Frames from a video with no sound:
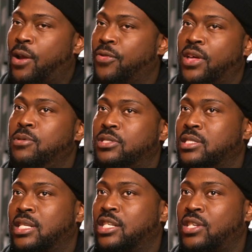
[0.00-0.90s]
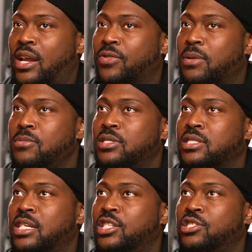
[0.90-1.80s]
I don't think music's the issue. I don't think
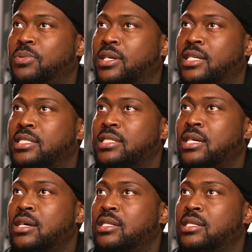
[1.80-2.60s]
music's the issue because,